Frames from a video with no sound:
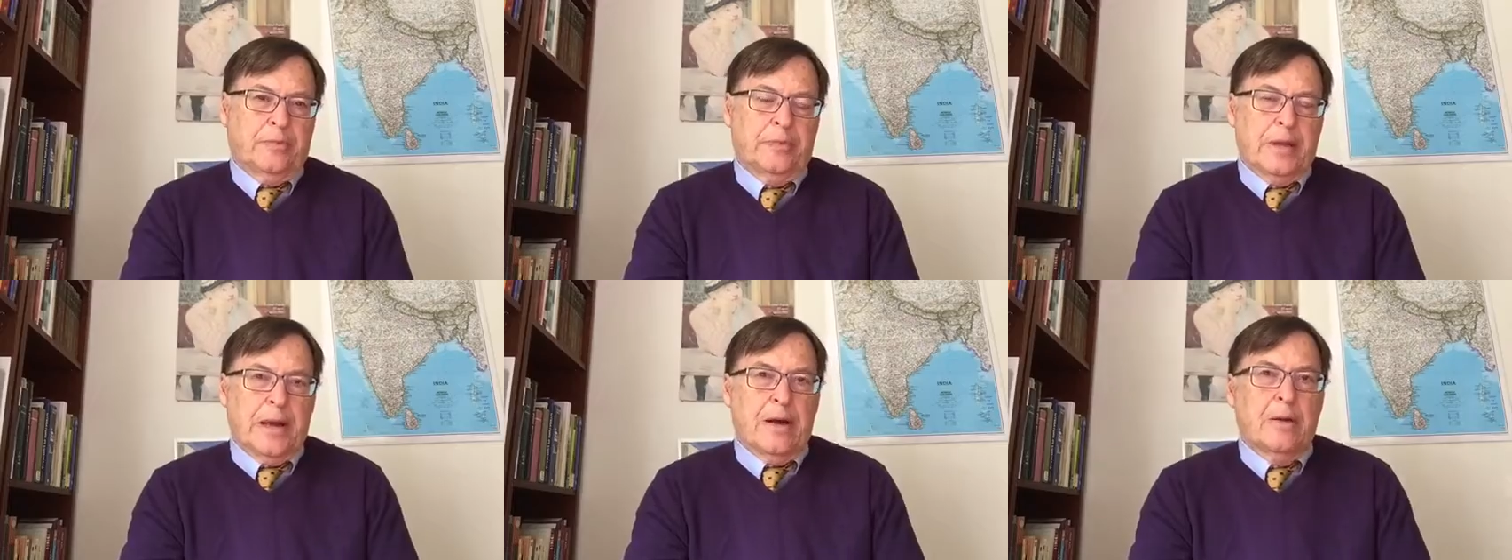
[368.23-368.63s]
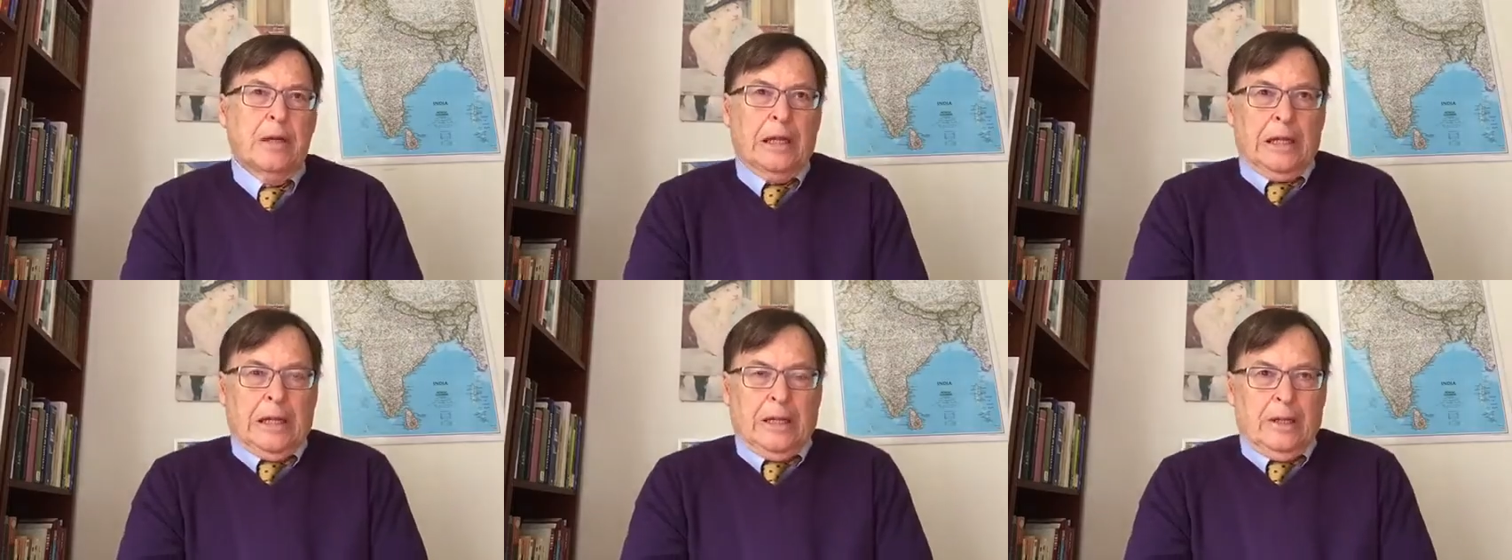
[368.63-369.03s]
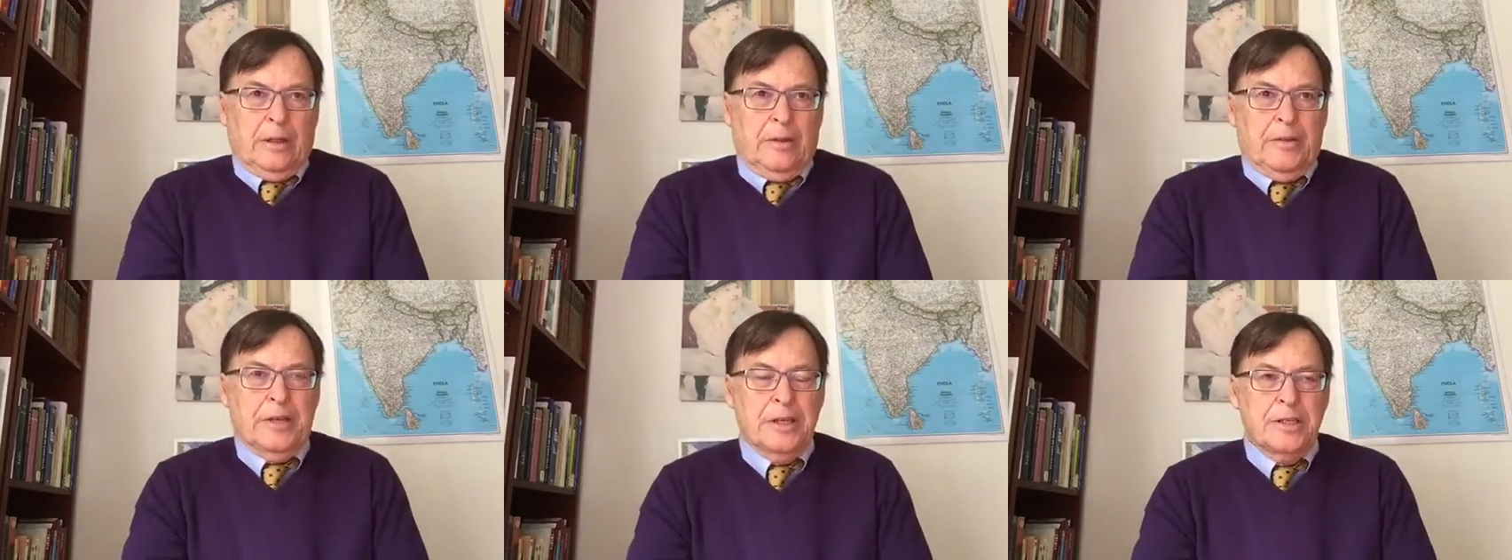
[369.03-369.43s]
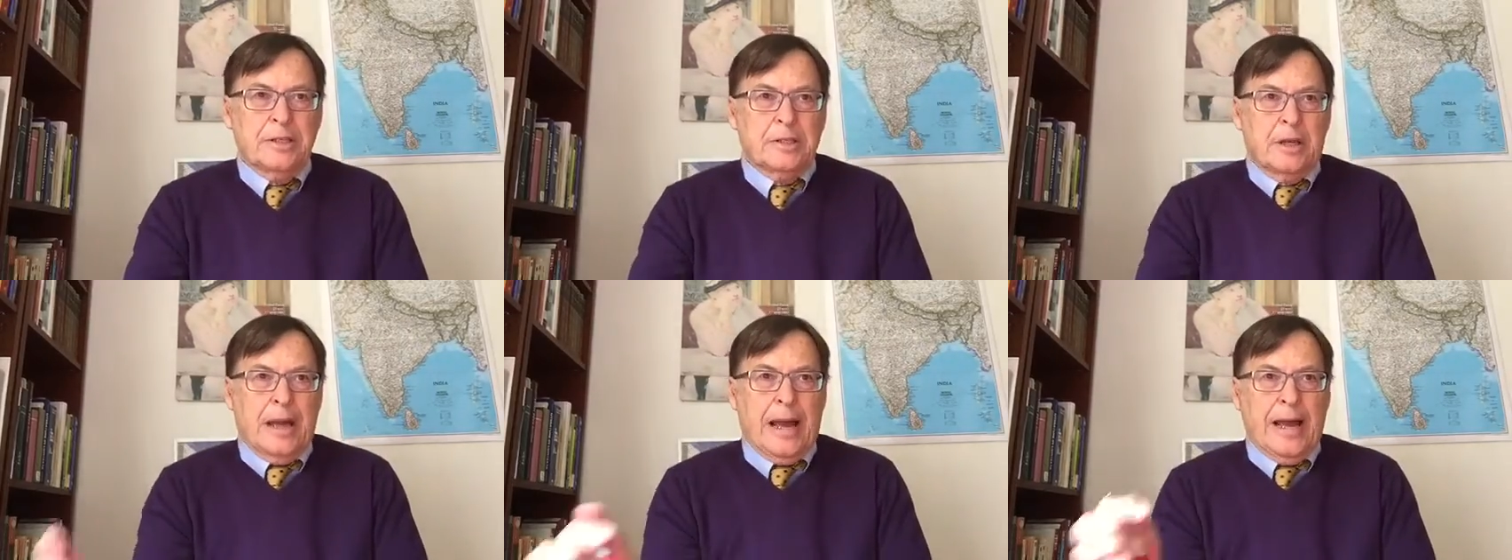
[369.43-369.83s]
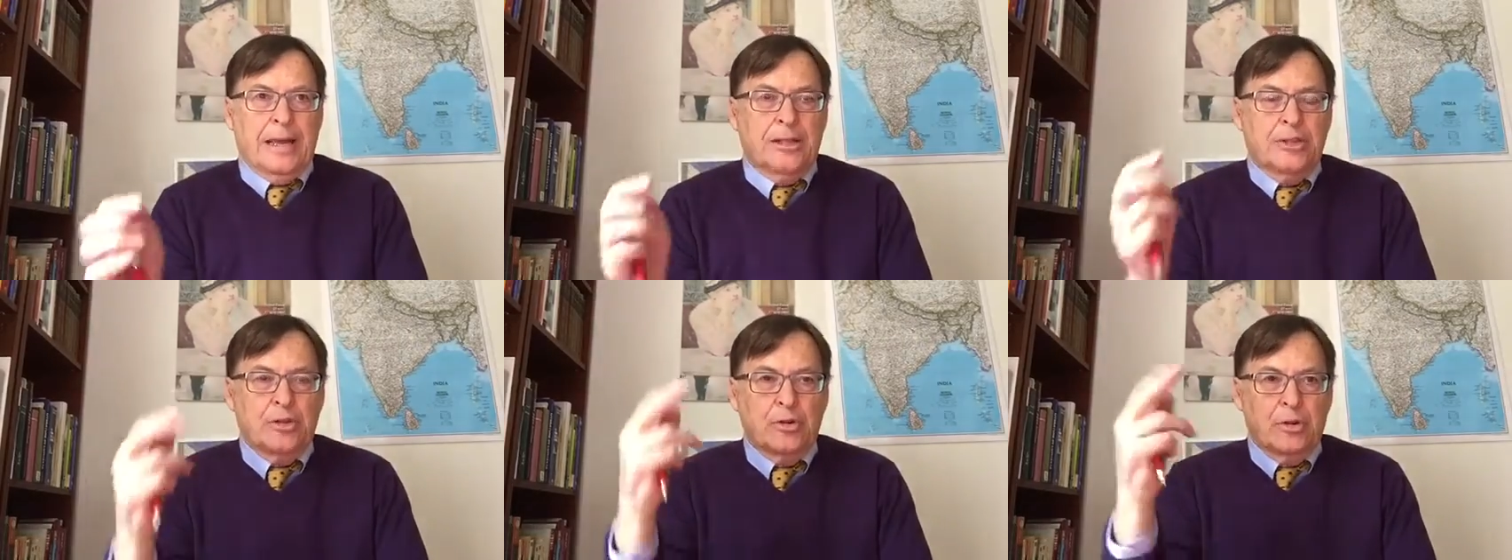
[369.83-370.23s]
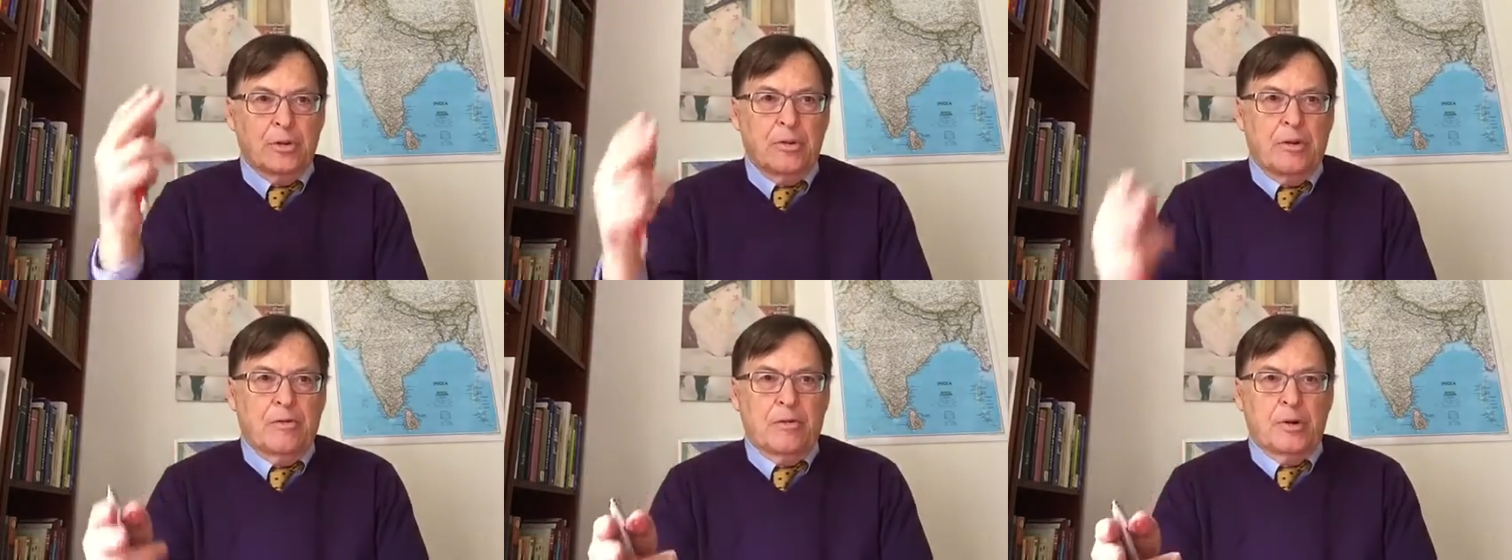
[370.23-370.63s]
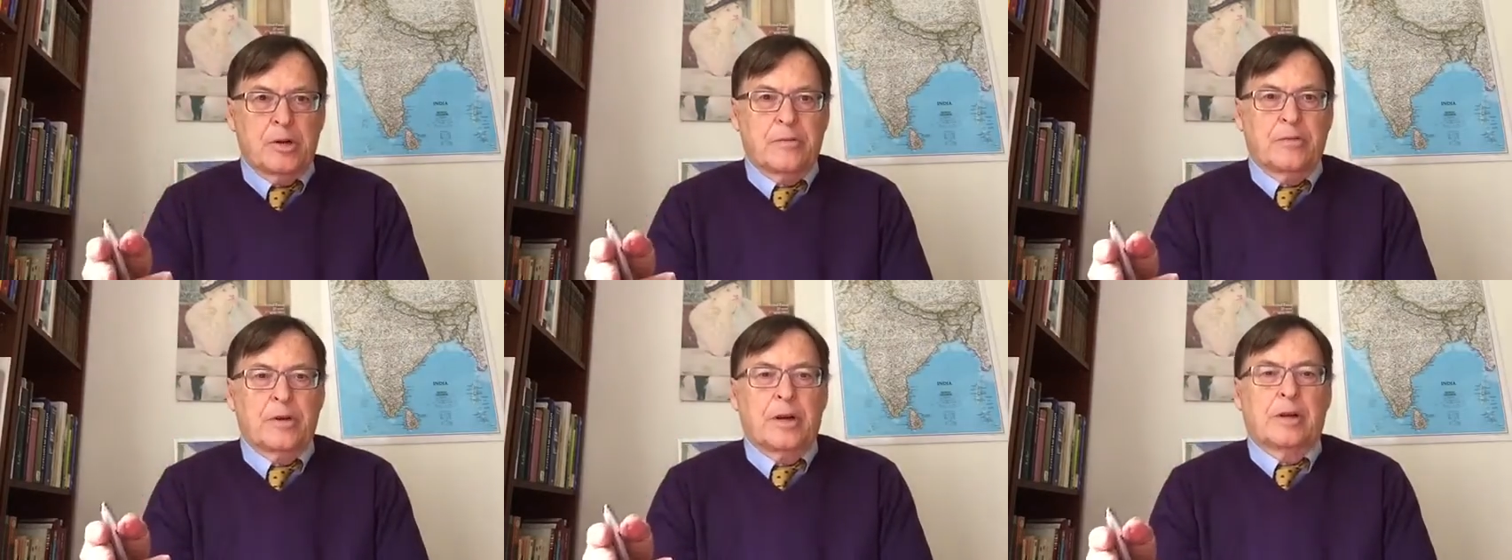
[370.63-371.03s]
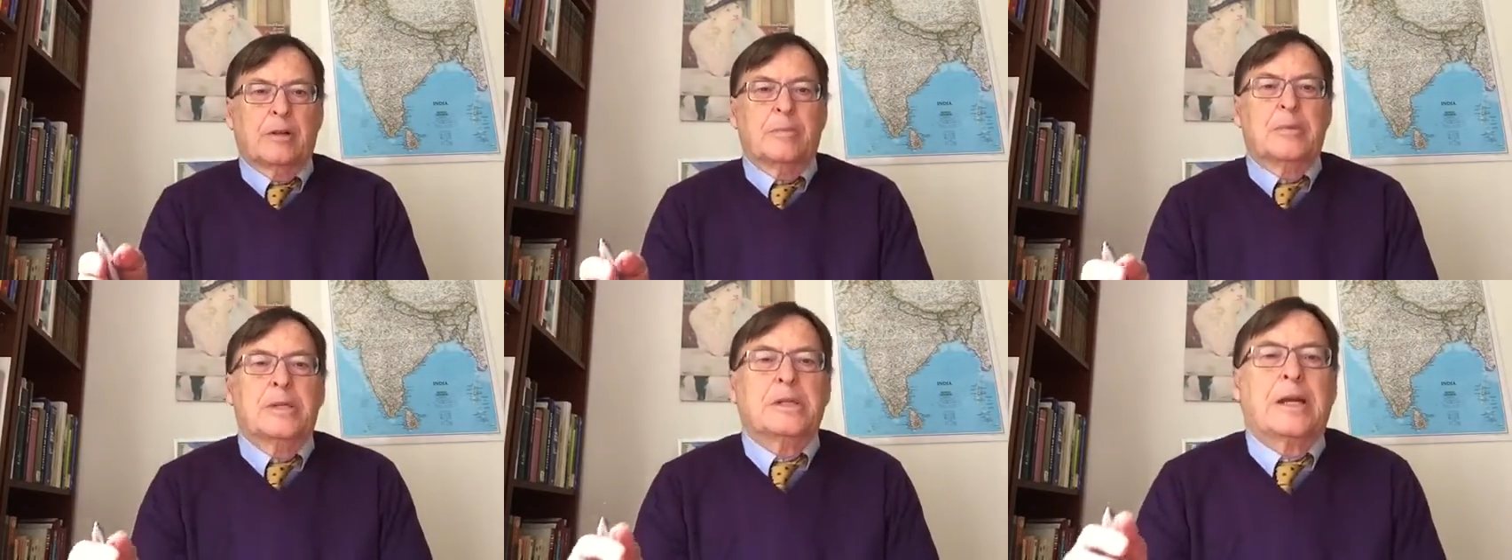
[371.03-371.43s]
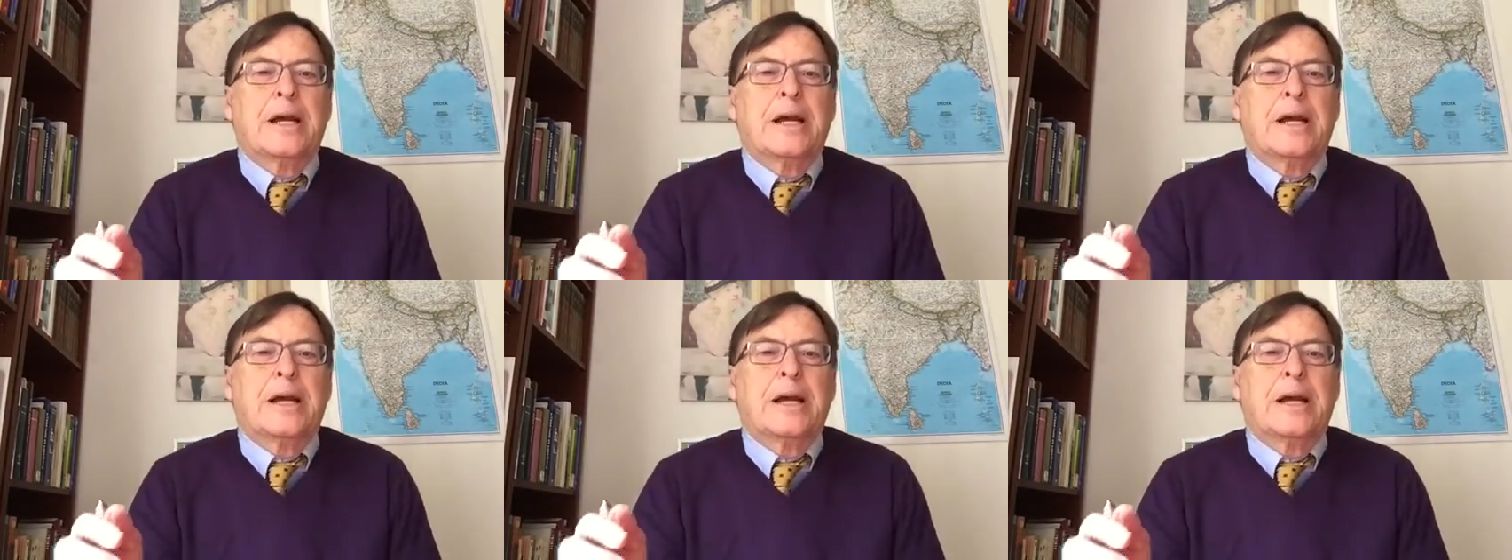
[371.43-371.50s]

Now, this has 2 or 3 or 4 different elements,